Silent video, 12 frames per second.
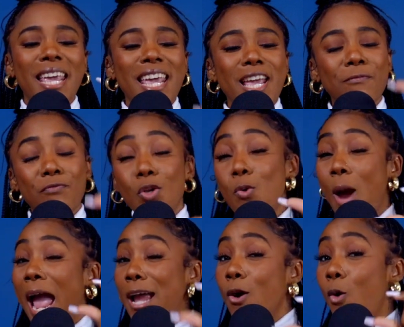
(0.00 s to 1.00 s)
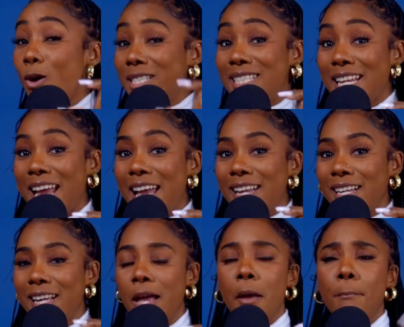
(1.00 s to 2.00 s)
if you hang on to that,
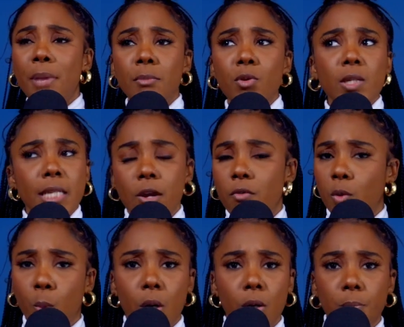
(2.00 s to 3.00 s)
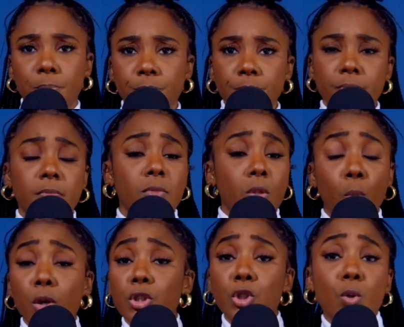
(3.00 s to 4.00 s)
baby, you can take over the world. The
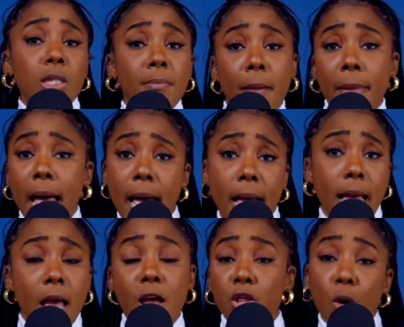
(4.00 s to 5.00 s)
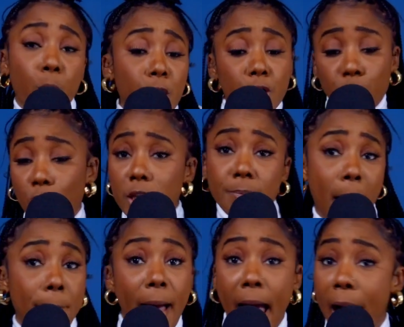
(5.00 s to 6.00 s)
world is yours, mama. The world is yours,
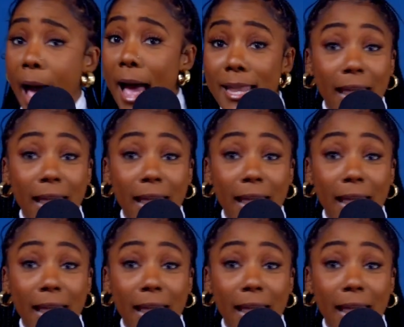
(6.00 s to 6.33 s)
papa.